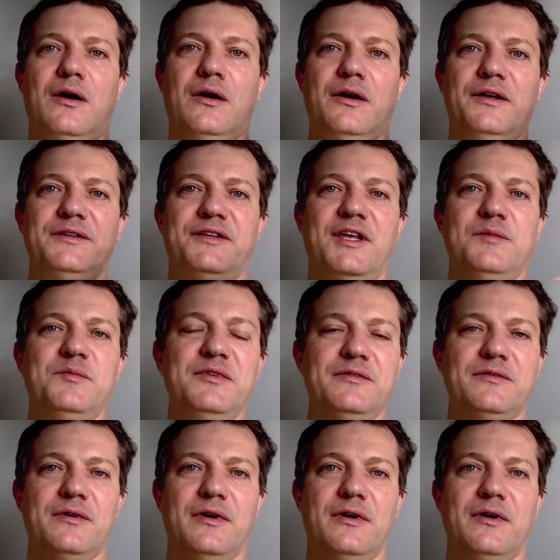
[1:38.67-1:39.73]
it can be
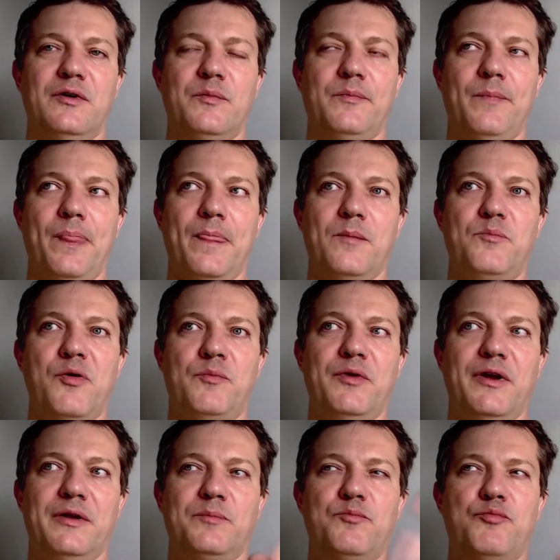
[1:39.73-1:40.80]
per
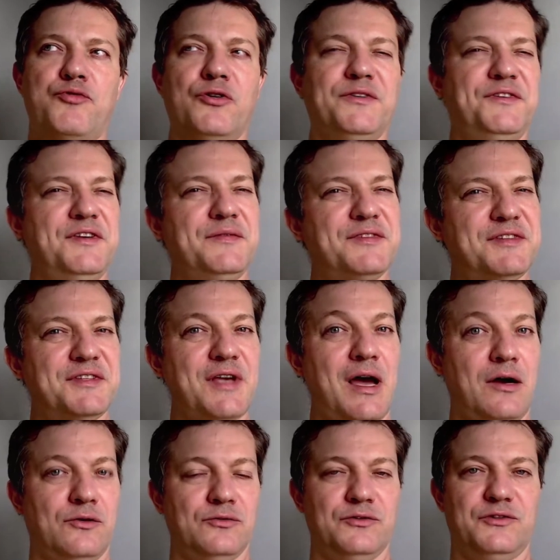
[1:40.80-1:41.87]
perceived
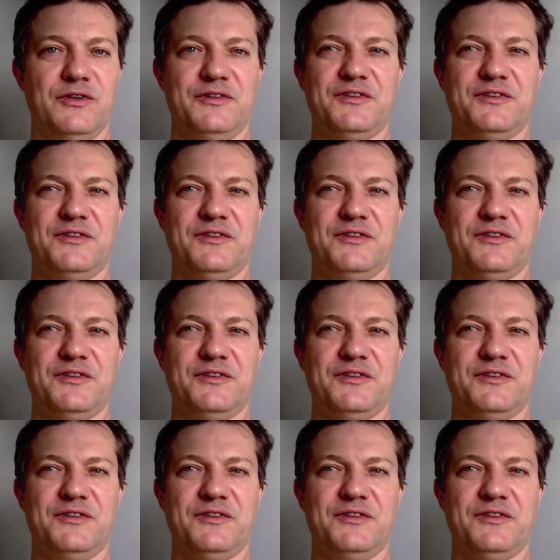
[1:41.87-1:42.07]
sounds,